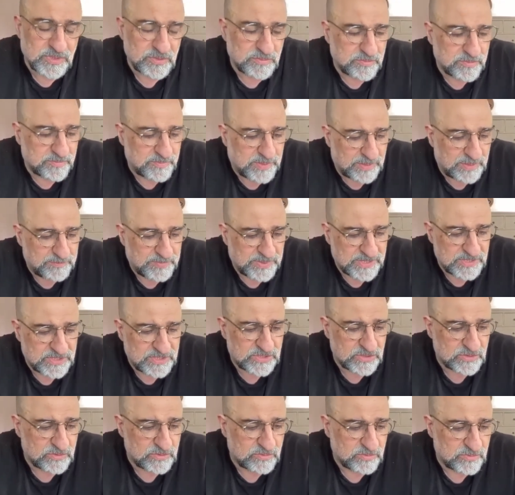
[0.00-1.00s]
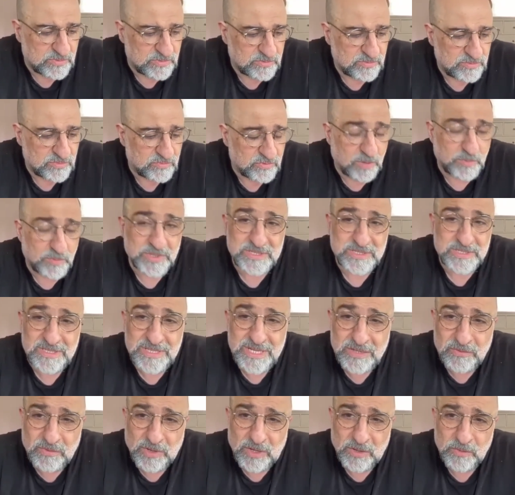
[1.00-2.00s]
bump into Robert De
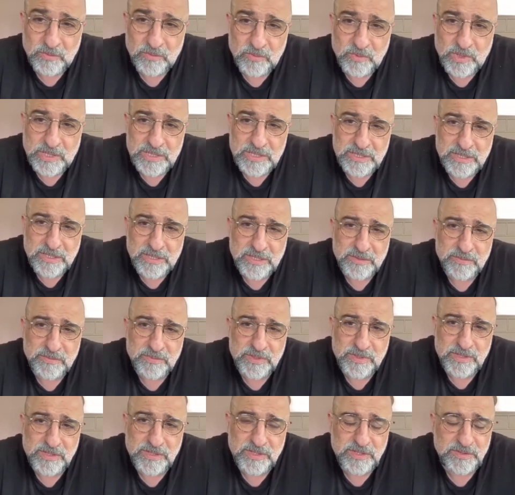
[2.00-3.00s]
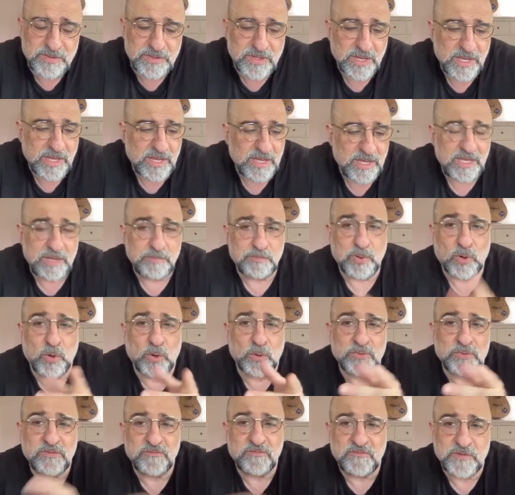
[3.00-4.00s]
Niro when he
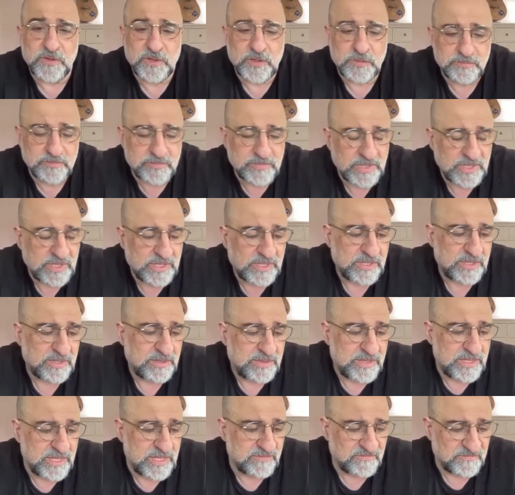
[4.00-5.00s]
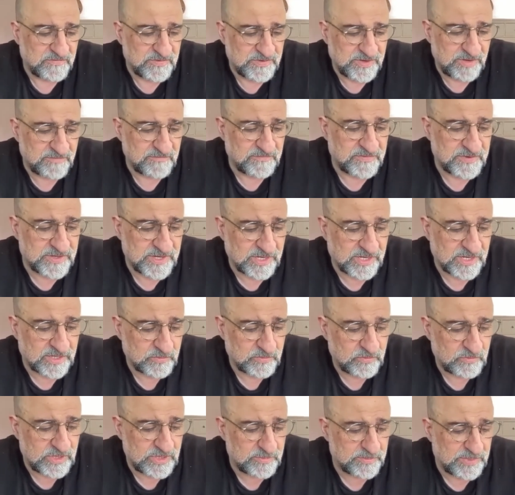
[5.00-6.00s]
bought the film The
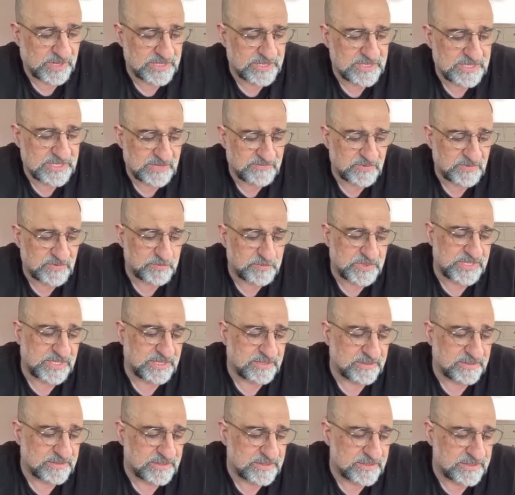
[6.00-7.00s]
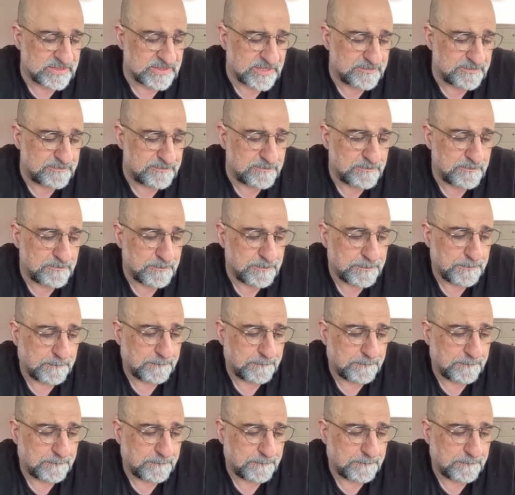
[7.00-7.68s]
Infidel, written by David Baddiel, and